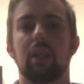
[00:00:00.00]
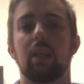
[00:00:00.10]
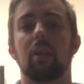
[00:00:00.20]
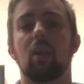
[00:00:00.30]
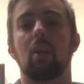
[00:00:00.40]

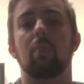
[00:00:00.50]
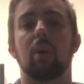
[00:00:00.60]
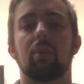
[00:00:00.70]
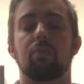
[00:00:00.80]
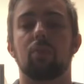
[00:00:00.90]
Again, I only
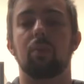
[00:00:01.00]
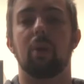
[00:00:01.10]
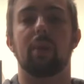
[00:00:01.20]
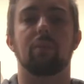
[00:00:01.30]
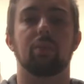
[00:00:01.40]
paid £40,
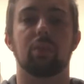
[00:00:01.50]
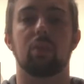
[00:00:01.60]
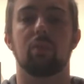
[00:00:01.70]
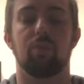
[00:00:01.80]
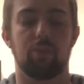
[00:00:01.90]

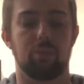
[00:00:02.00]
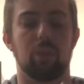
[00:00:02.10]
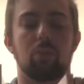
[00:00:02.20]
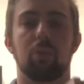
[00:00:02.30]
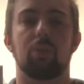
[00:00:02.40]
so
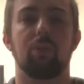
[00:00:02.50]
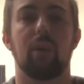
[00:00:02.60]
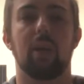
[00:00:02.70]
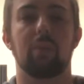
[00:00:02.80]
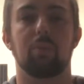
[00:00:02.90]
15 quid for
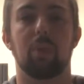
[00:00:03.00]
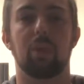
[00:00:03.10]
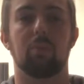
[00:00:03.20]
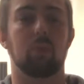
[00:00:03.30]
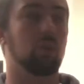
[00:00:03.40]
that would make
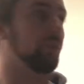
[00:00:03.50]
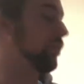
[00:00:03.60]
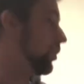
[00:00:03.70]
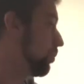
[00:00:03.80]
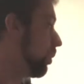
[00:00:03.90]
the
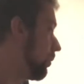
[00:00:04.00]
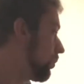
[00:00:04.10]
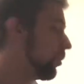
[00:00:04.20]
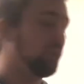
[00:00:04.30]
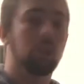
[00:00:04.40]
console
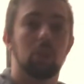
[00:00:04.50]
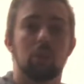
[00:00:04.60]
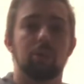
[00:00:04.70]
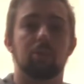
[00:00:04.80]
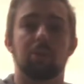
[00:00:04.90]
bundle
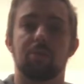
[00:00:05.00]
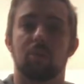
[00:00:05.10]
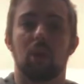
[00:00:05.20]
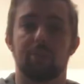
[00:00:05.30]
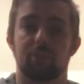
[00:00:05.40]

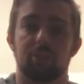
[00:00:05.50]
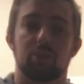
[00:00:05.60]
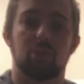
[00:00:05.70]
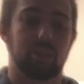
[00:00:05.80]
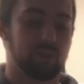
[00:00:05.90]
25, so it's a
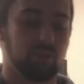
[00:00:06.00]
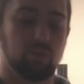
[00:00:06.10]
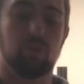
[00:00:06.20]
nice little